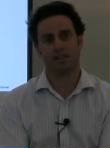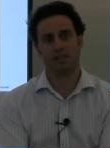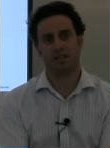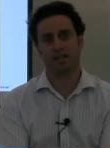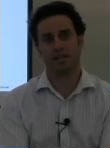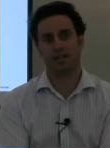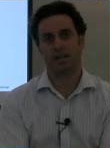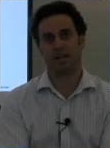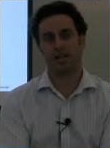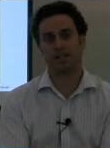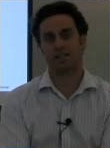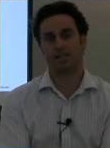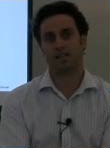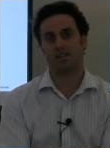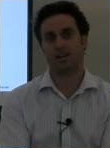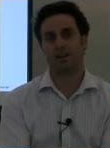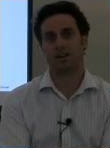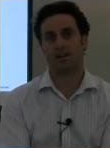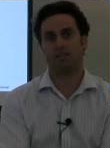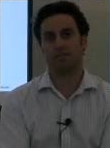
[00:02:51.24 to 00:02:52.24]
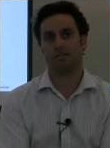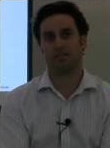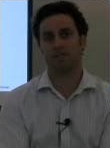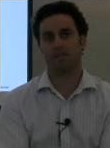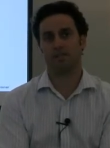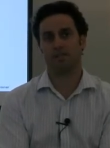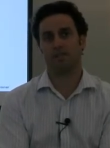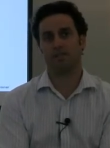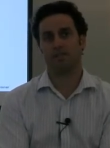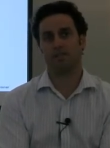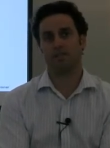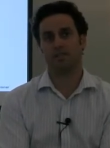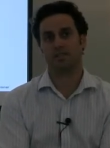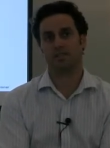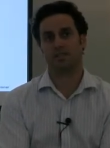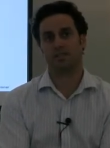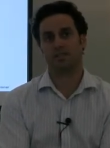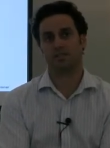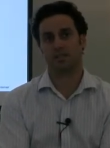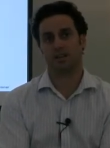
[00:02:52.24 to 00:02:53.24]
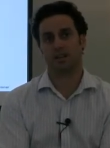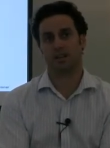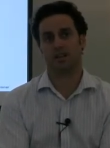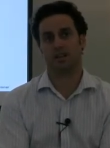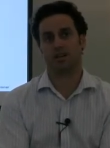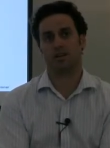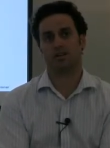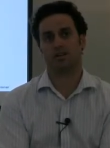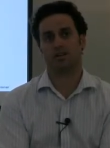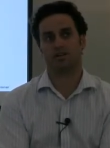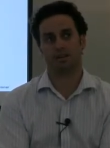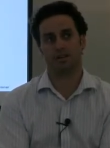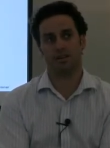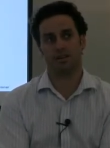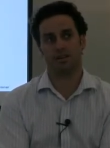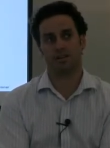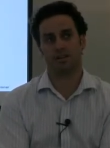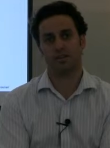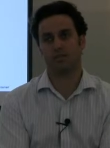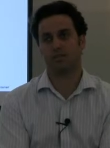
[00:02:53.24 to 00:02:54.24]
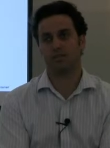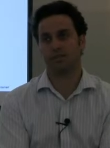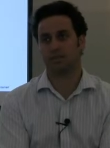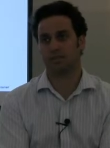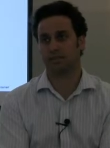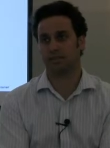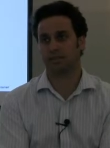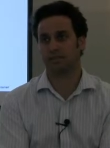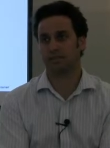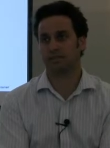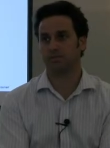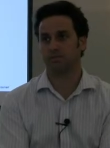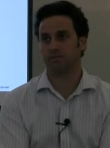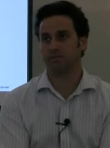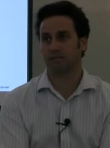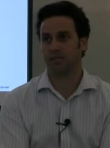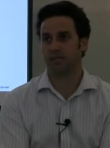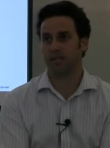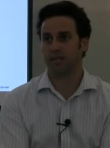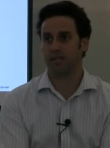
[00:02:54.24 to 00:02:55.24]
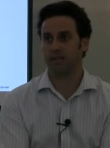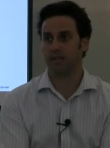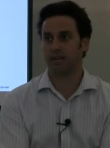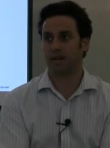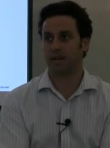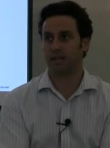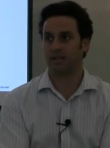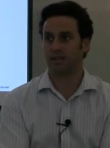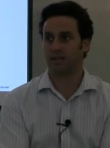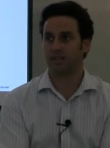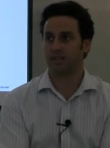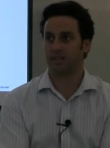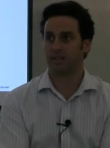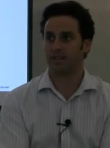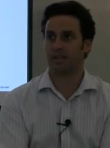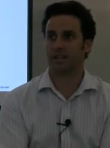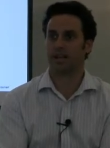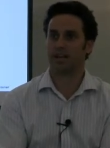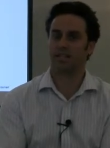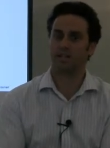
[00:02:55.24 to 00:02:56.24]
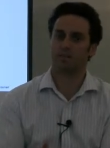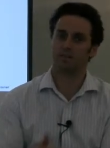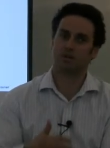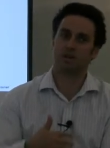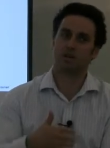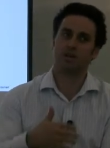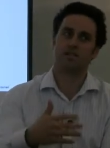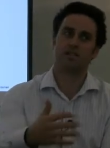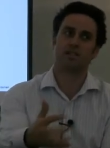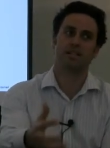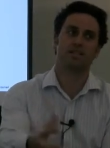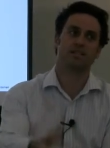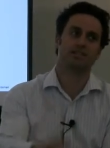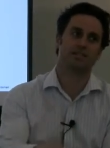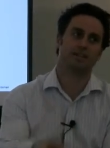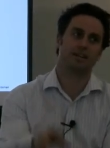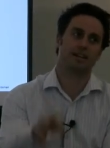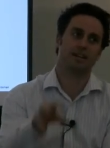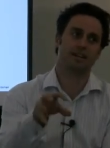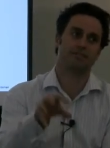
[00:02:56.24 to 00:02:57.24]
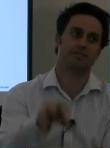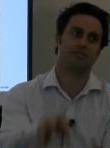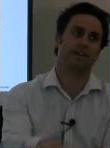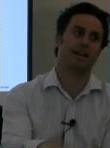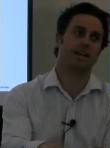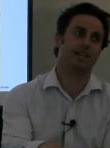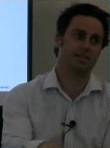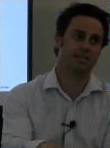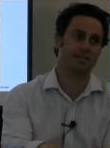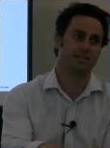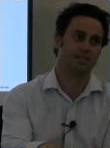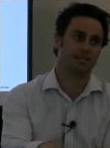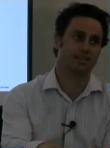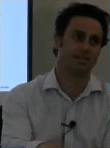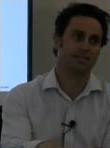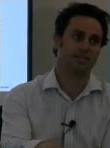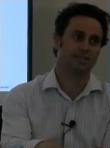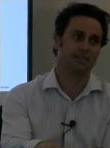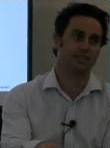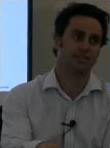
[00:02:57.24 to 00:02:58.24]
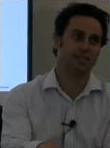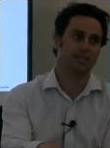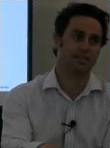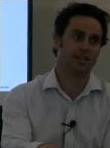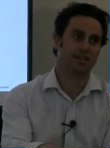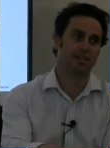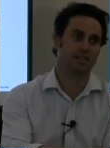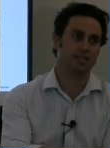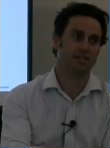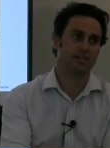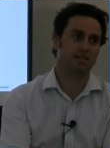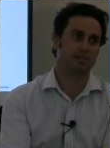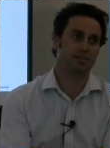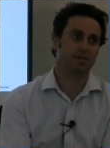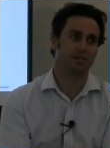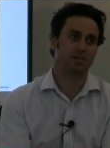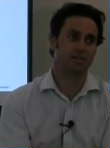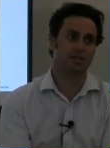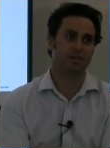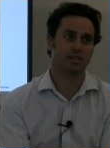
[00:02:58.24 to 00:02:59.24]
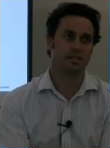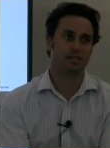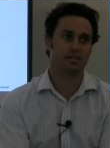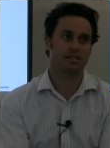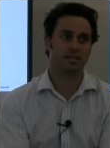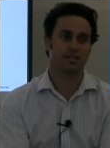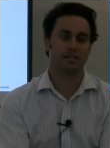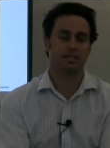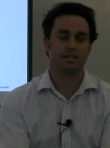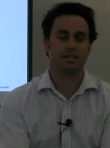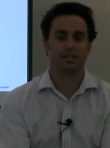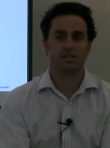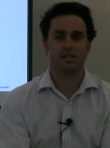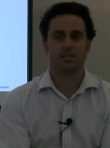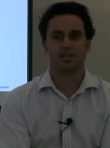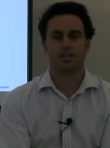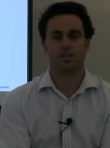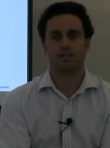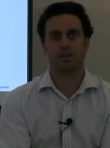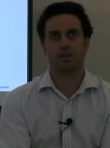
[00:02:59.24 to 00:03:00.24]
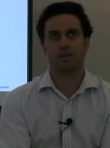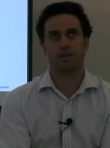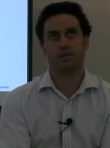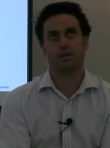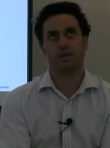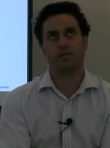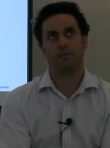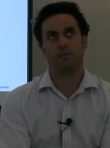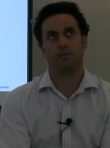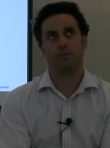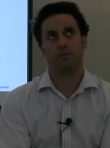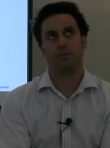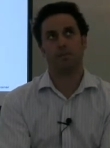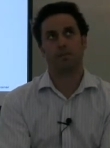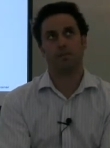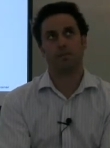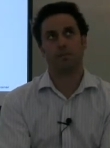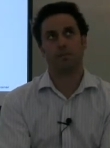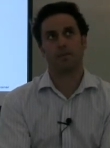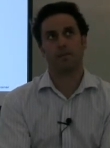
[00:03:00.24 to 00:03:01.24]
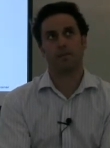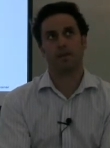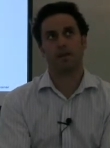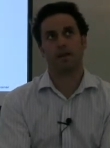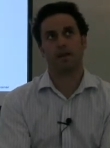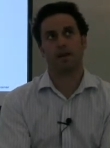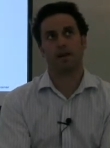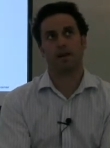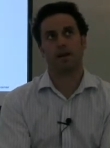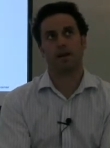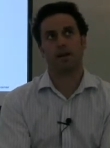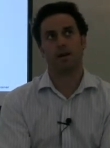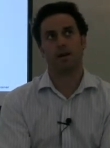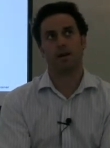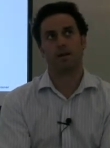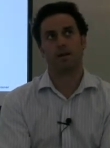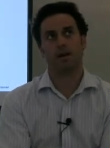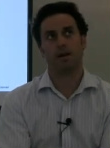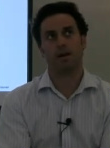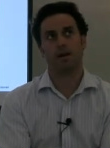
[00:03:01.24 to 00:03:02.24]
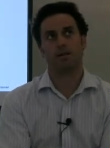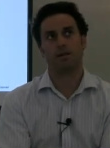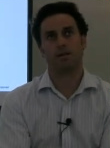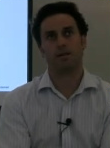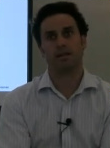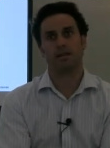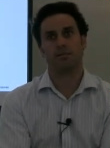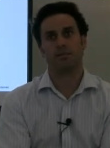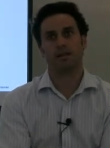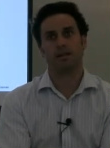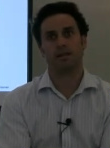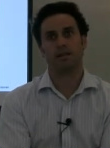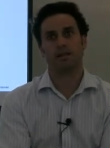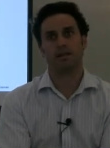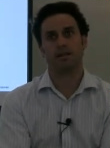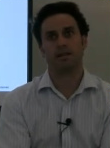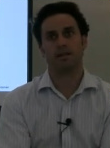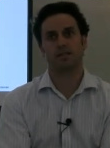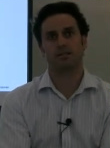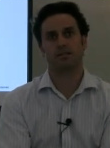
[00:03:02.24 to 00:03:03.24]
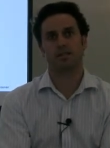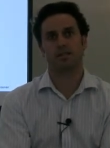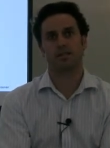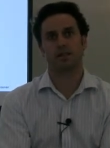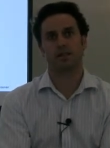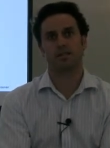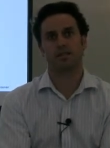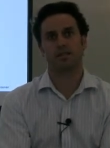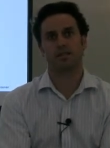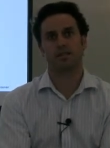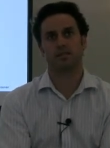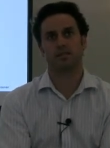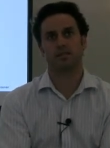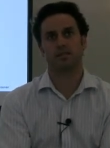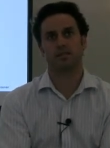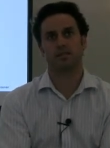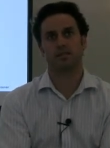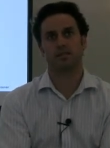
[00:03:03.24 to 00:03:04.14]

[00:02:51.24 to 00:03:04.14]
It actually is often just a long series of little innovations. It's a process, not an event, challenging the process. So I think that pretty much summarizes